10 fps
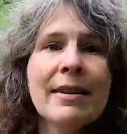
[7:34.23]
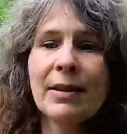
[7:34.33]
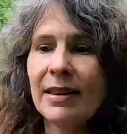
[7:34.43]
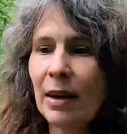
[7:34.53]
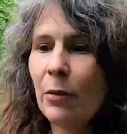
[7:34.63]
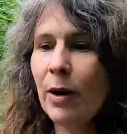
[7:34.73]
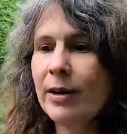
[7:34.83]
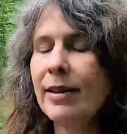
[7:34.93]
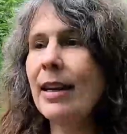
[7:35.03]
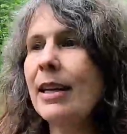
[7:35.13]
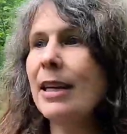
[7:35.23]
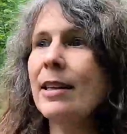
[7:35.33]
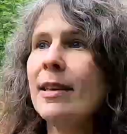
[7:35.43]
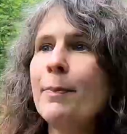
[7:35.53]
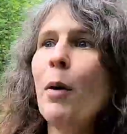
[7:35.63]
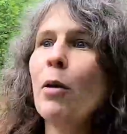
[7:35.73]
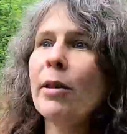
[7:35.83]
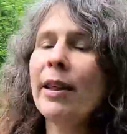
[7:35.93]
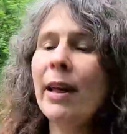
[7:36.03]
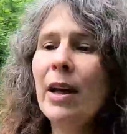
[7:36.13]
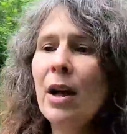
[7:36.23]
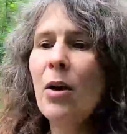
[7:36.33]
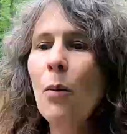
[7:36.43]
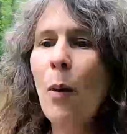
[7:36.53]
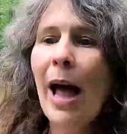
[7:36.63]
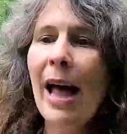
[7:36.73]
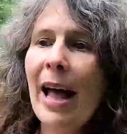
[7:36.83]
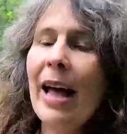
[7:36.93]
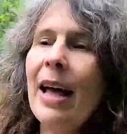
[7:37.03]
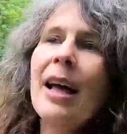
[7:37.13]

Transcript: so a sunnier spot where